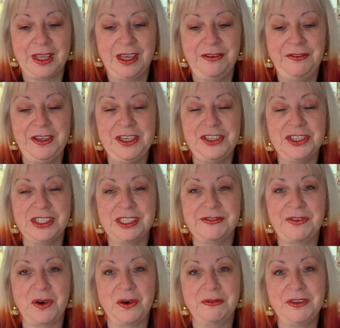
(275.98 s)
Ephesians
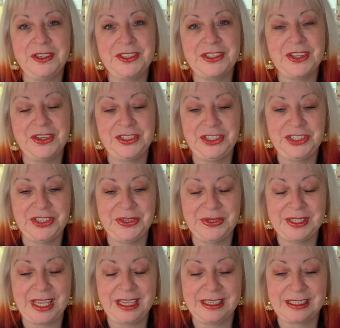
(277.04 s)
4 verse 32
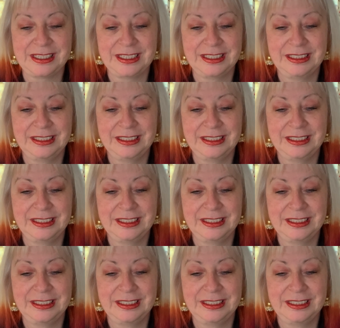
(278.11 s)
says,